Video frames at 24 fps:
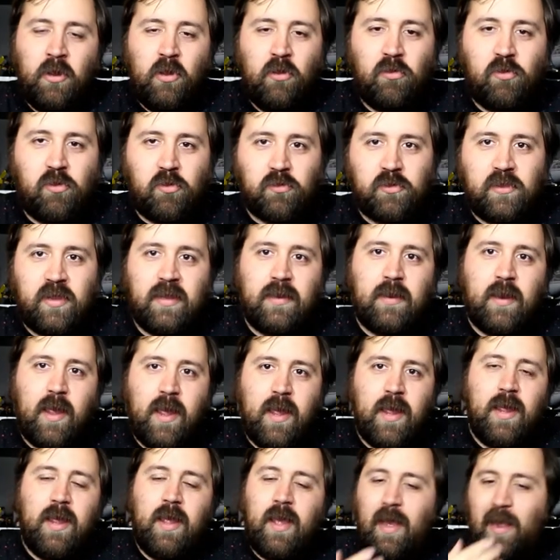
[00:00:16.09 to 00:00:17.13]
So,
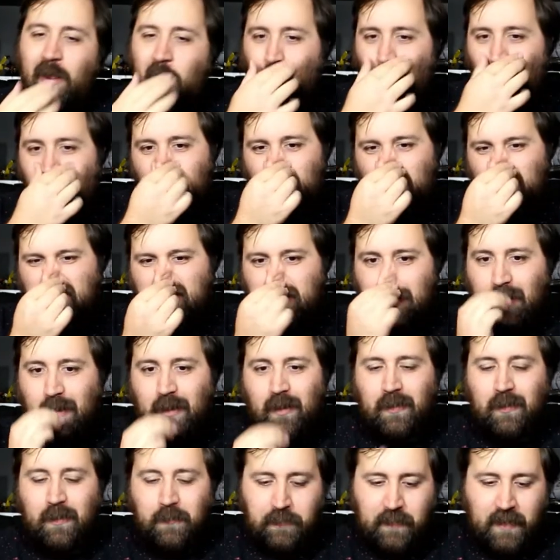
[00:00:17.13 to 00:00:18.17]
today I want to
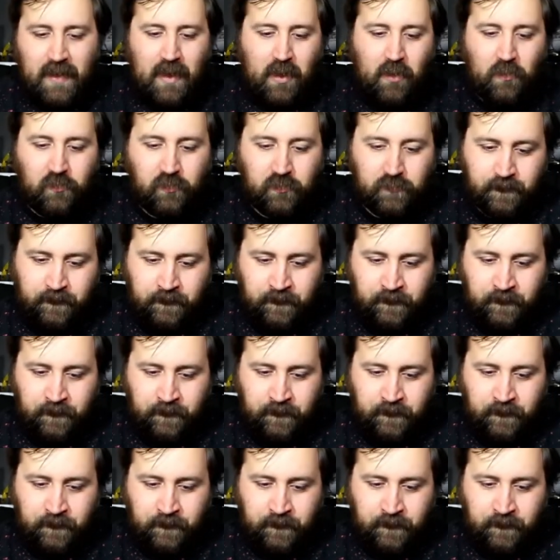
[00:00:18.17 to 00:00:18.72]
talk about